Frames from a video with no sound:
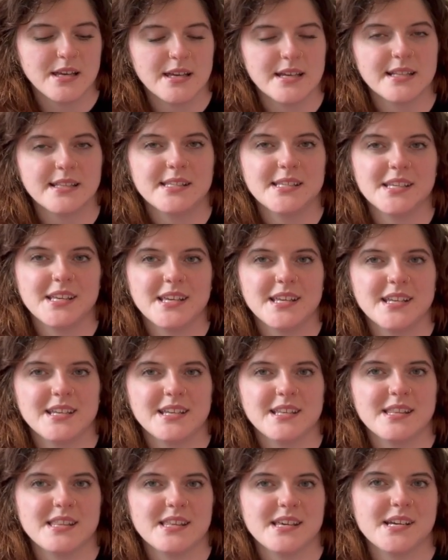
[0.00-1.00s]
It's
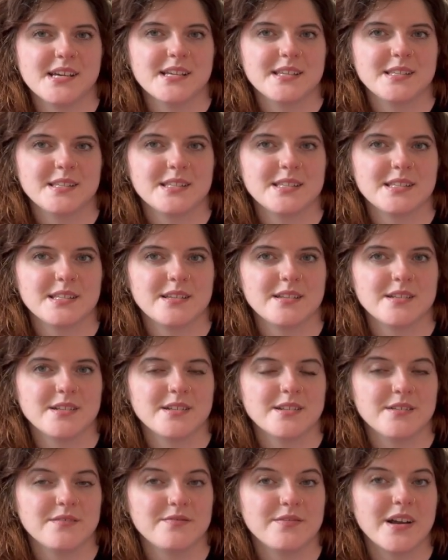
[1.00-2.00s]
in this
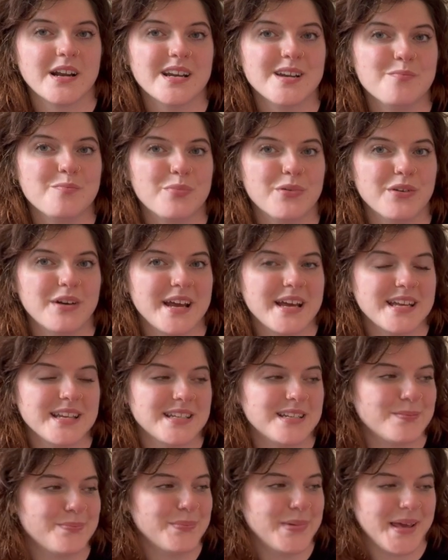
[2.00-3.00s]
very
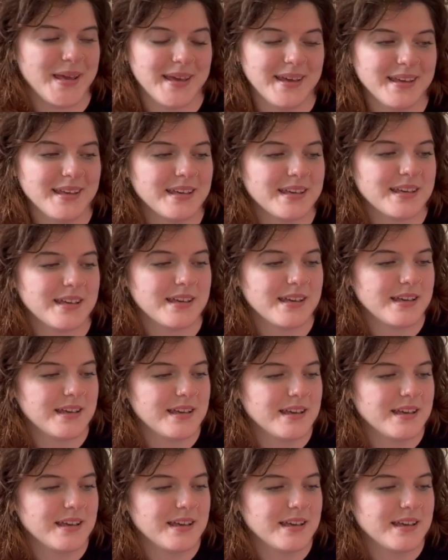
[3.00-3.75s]
bright pink.